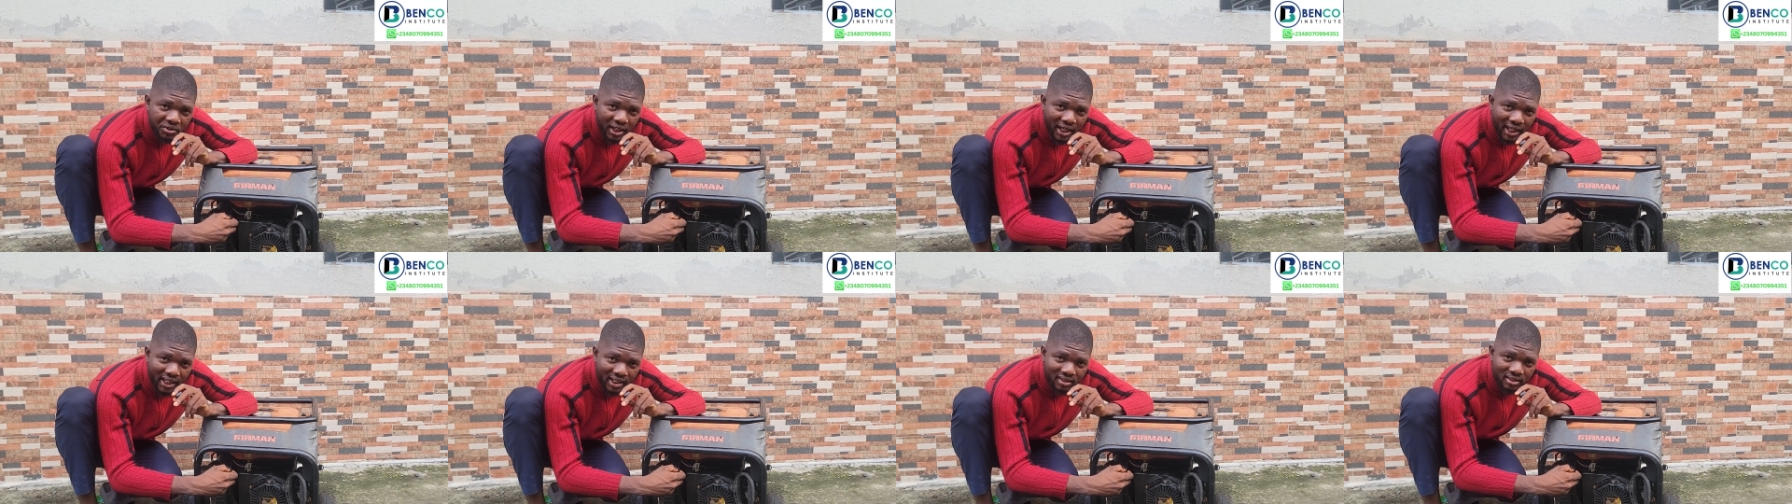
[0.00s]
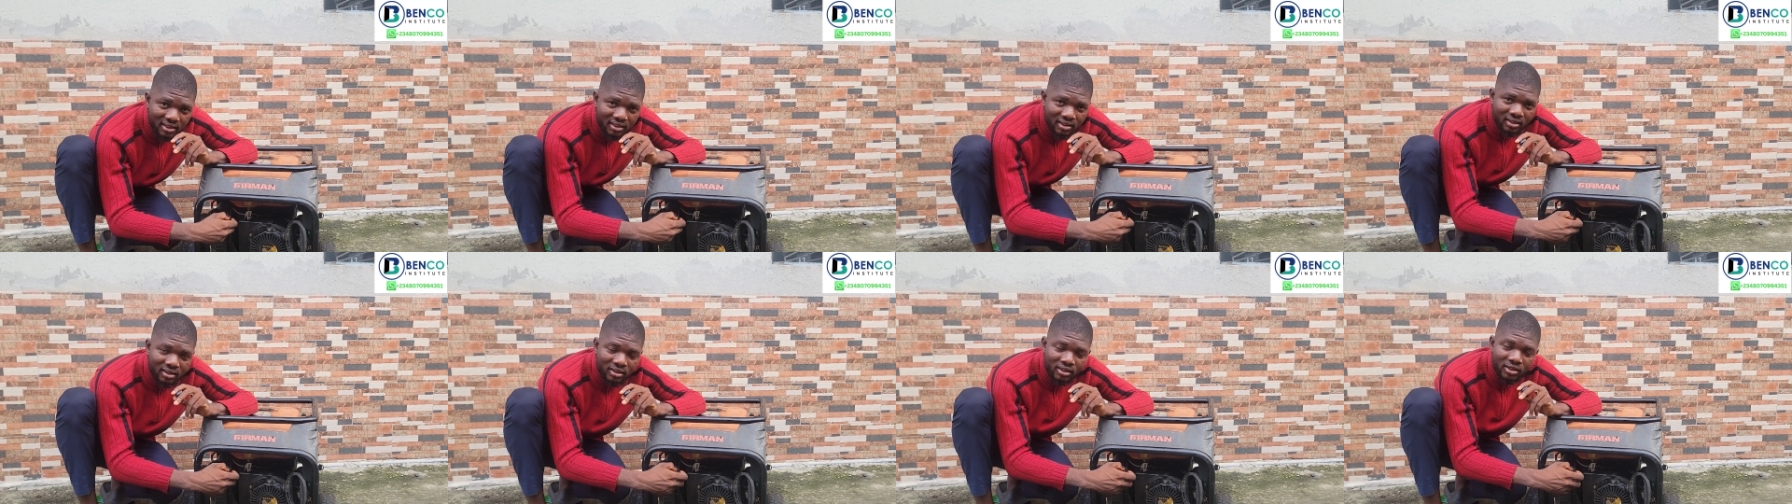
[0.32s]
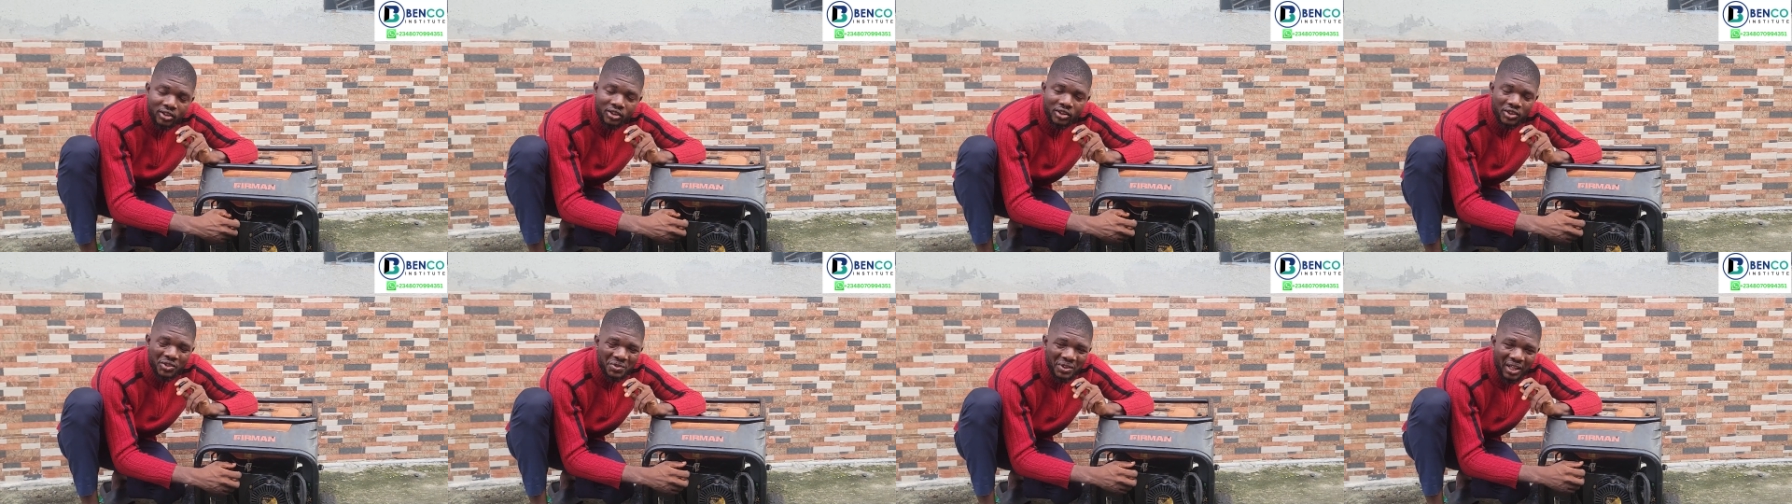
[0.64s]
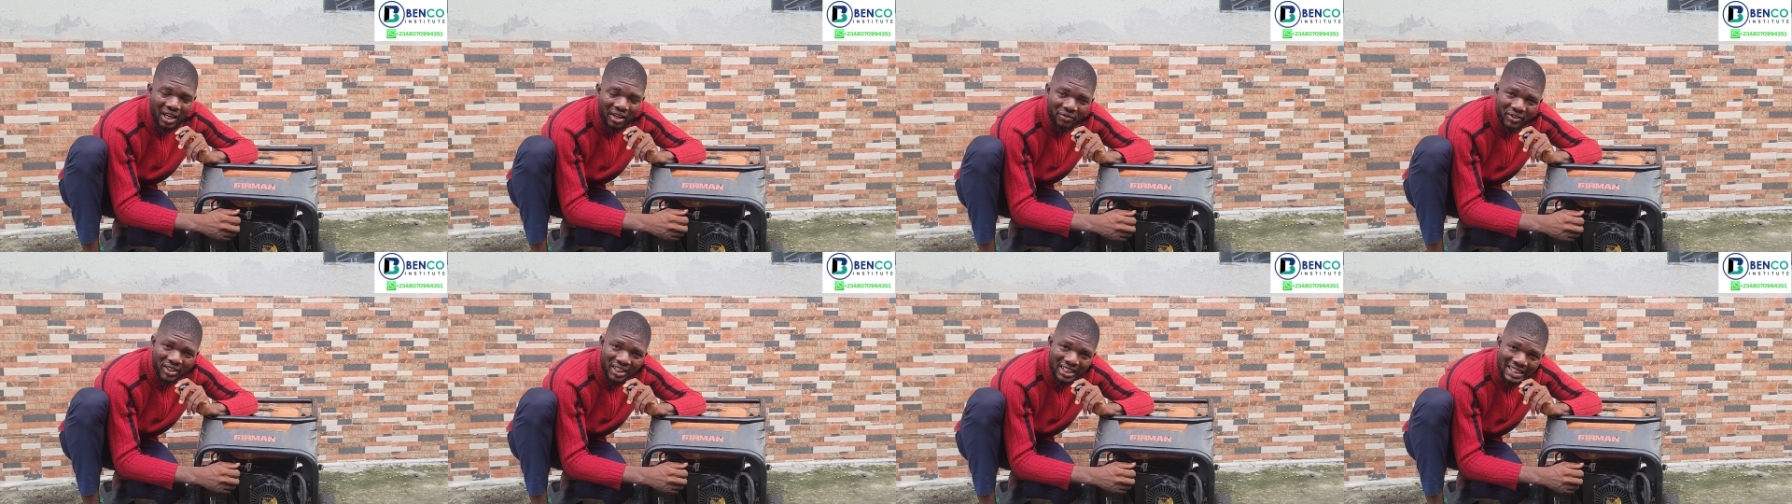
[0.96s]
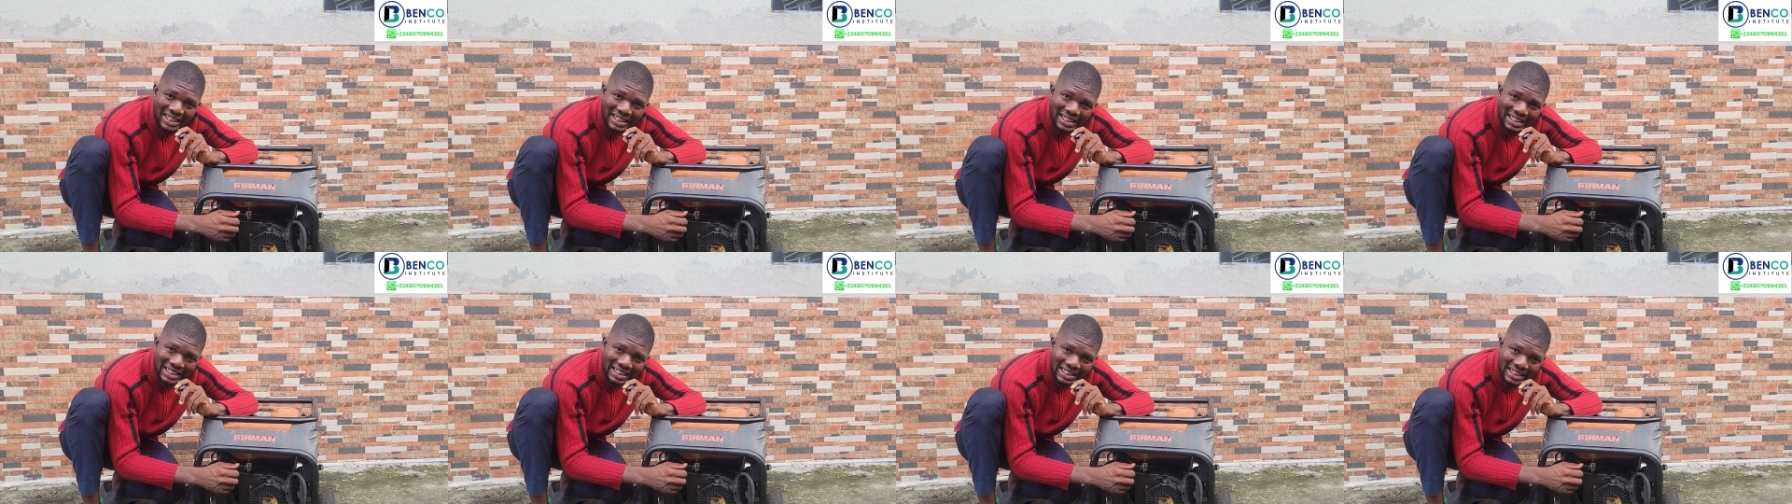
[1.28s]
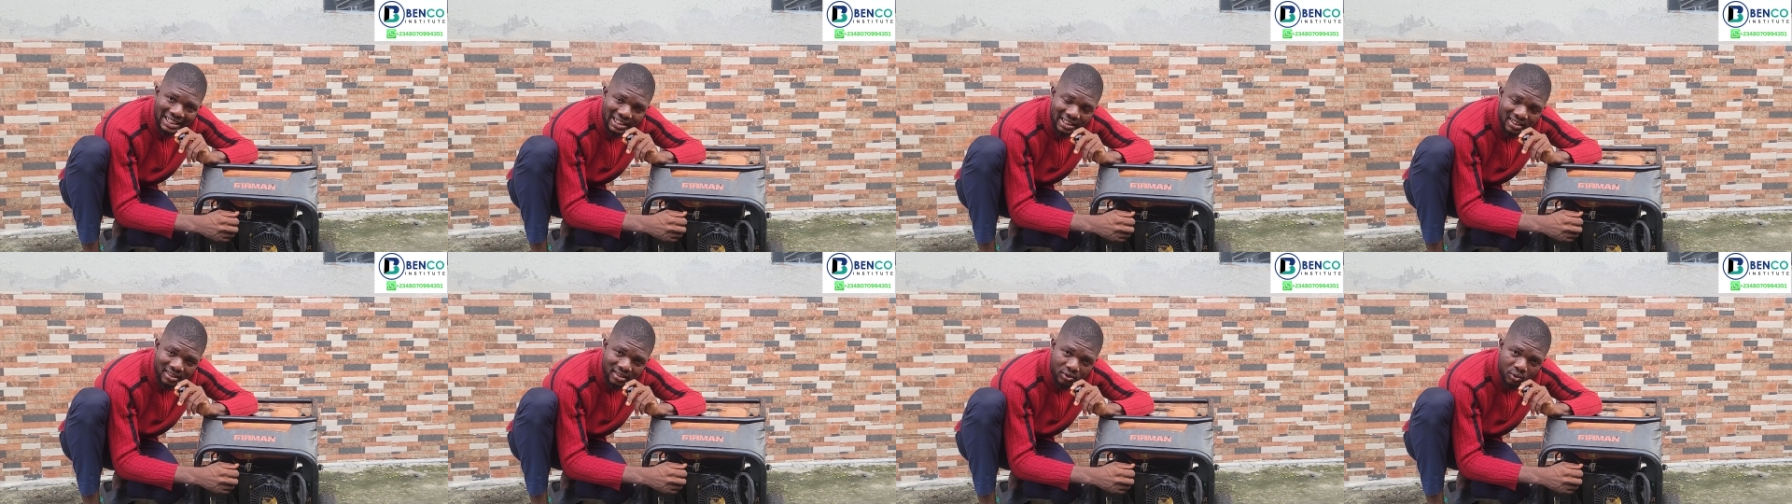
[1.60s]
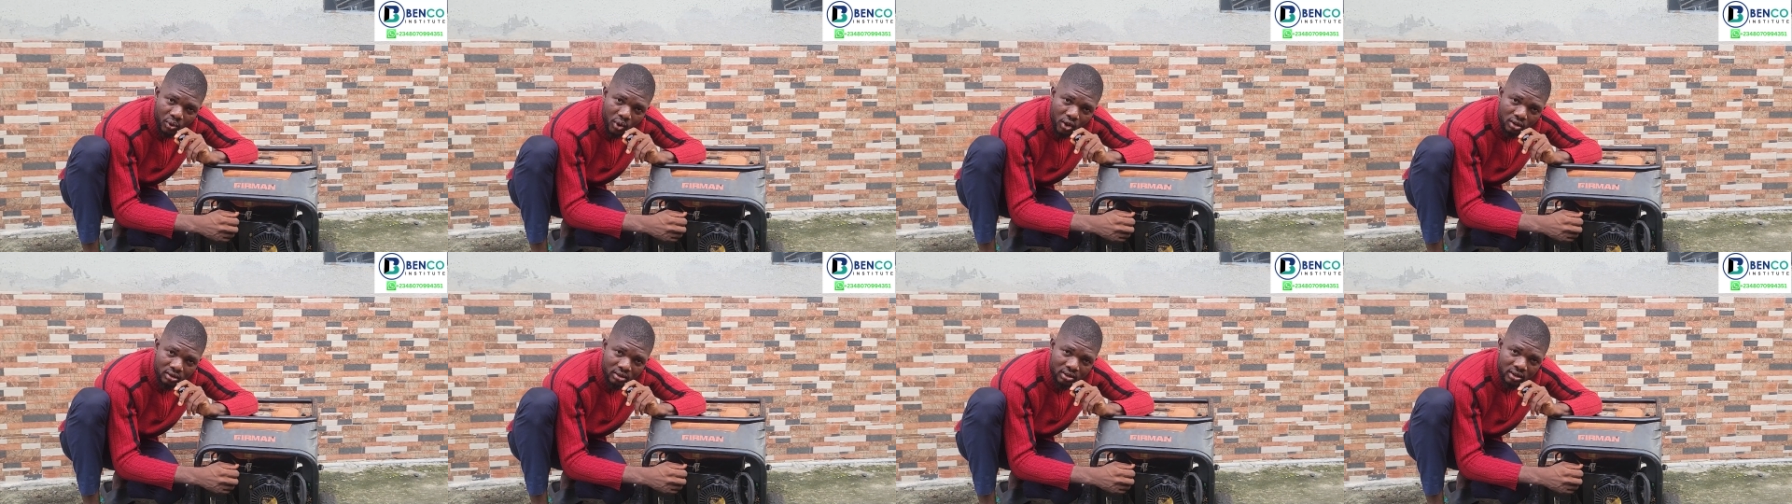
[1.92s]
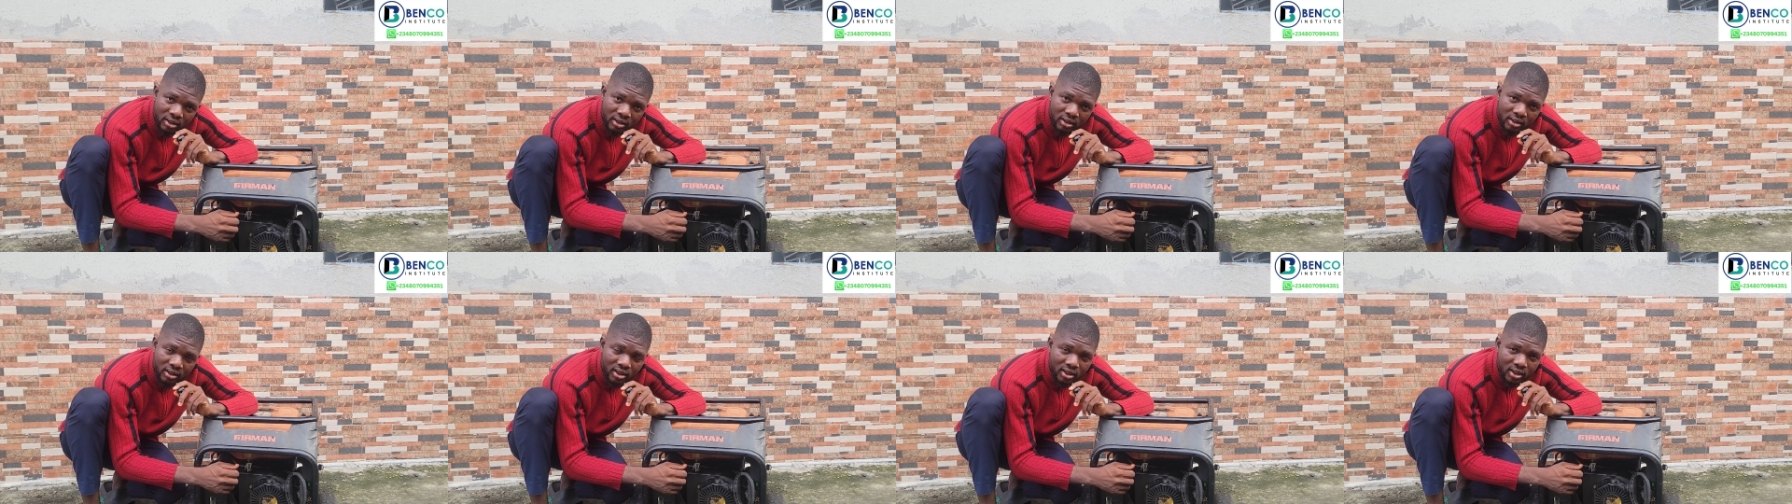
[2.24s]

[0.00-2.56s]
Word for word: right, you have increased what?